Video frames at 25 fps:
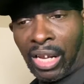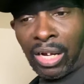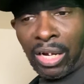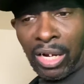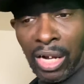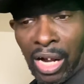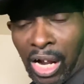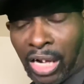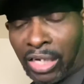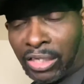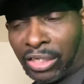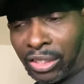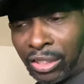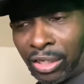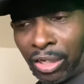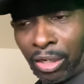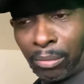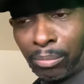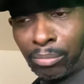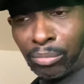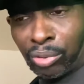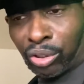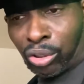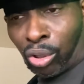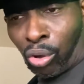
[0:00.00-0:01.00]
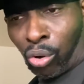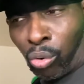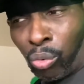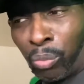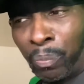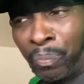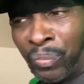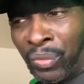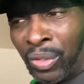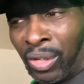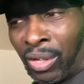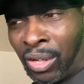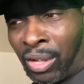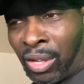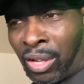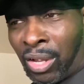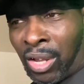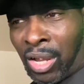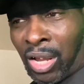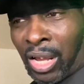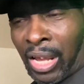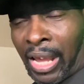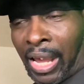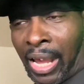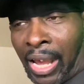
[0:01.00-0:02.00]
concept. So,
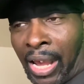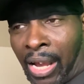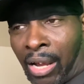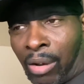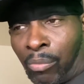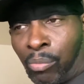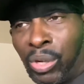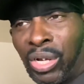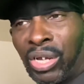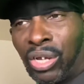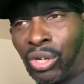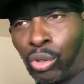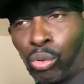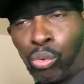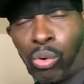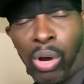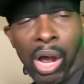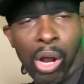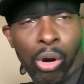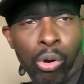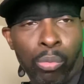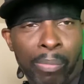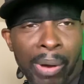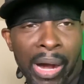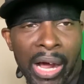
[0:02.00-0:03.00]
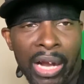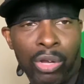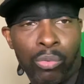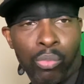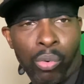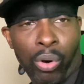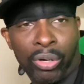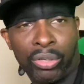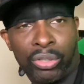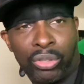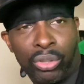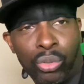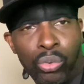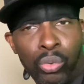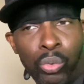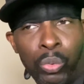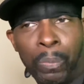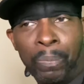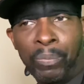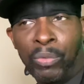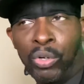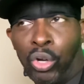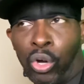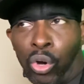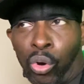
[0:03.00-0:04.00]
and we can do auto body work too,
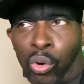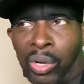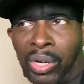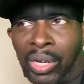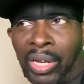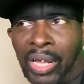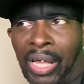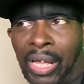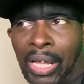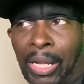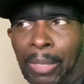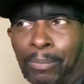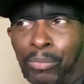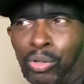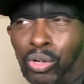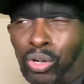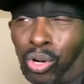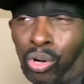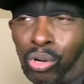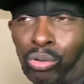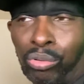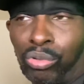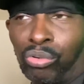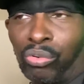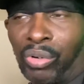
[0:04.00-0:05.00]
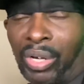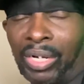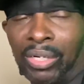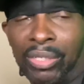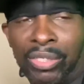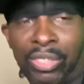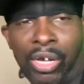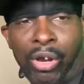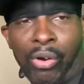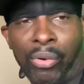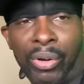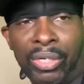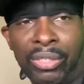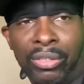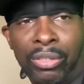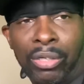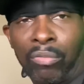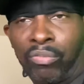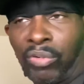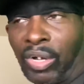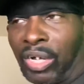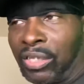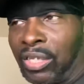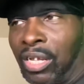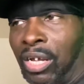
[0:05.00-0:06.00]
you know, and then, you know, do interior and
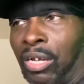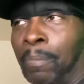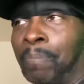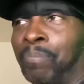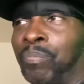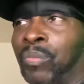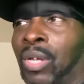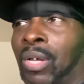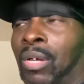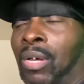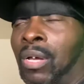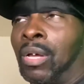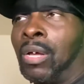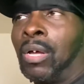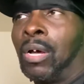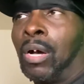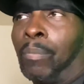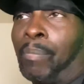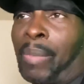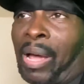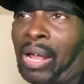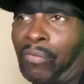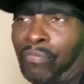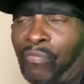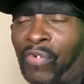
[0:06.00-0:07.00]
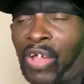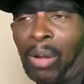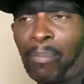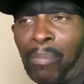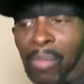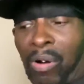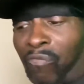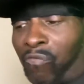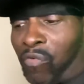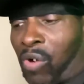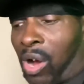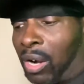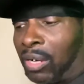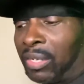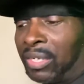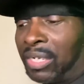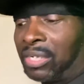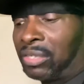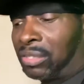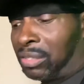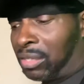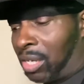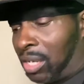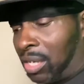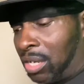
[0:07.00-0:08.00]
stuff like that. As a matter of fact, my father
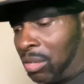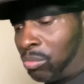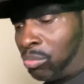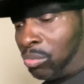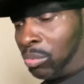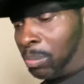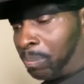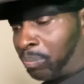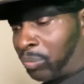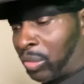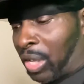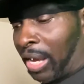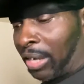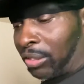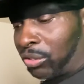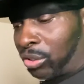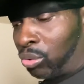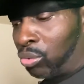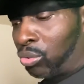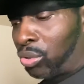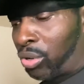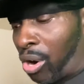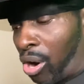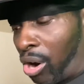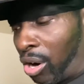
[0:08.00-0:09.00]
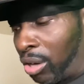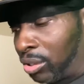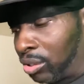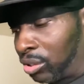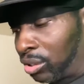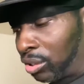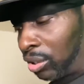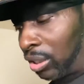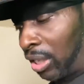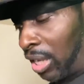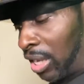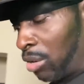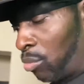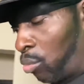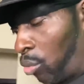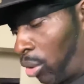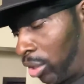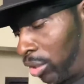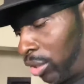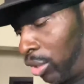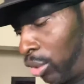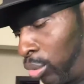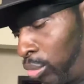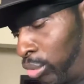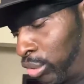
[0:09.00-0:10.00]
did say he got 2 cars that he
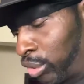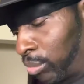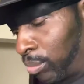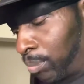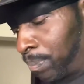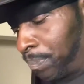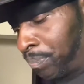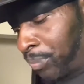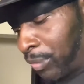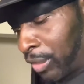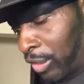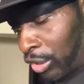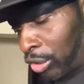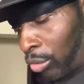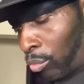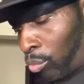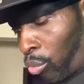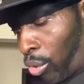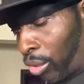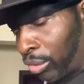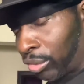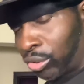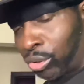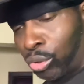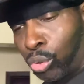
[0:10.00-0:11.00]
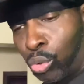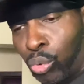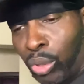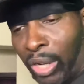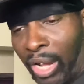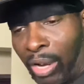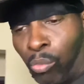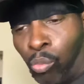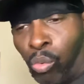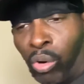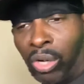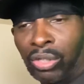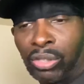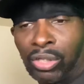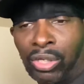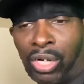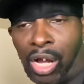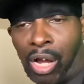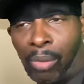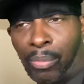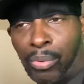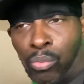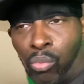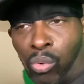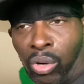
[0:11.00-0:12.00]
wanted to do some work to. Like one
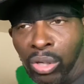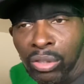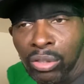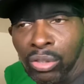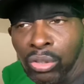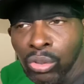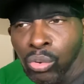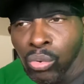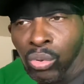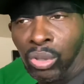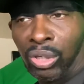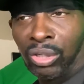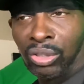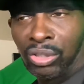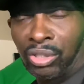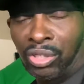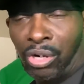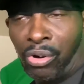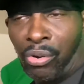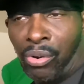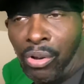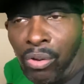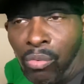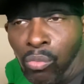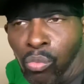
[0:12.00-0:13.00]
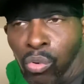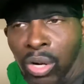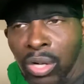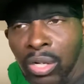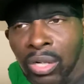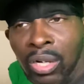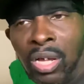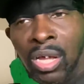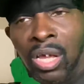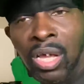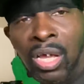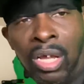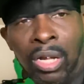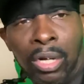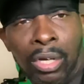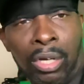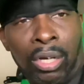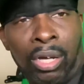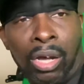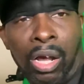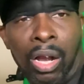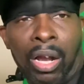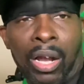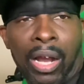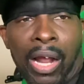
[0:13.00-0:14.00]
job he wanted to do interior and one
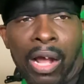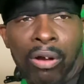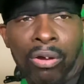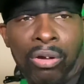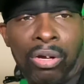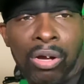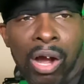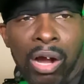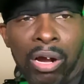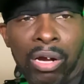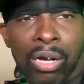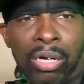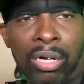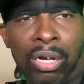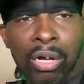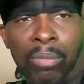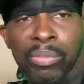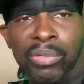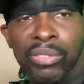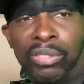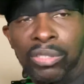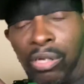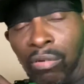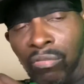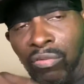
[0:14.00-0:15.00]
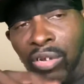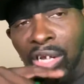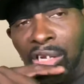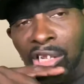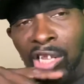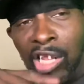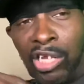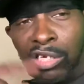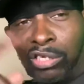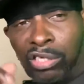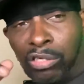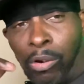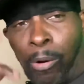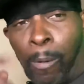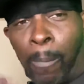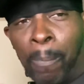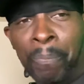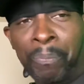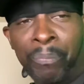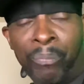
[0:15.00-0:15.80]
gut it out, caulk it up and stuff like that. So